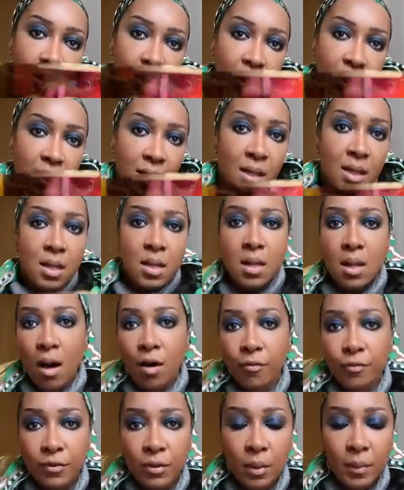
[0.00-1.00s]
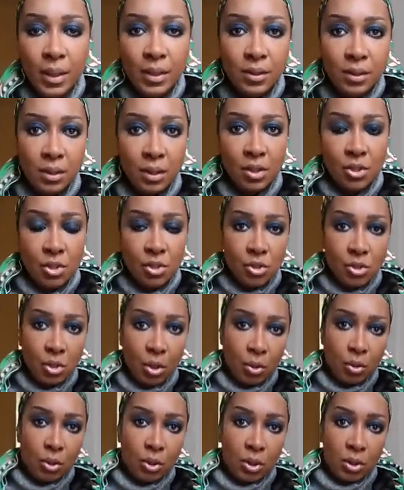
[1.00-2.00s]
I love them. I think they're
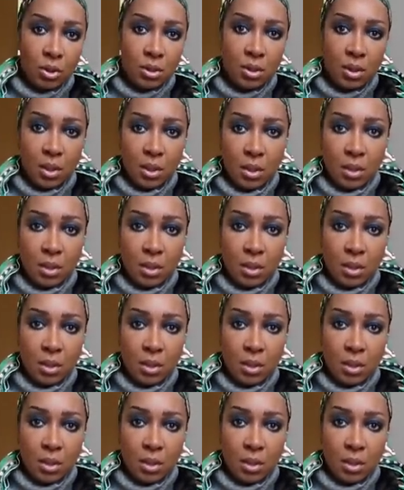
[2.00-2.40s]
so good.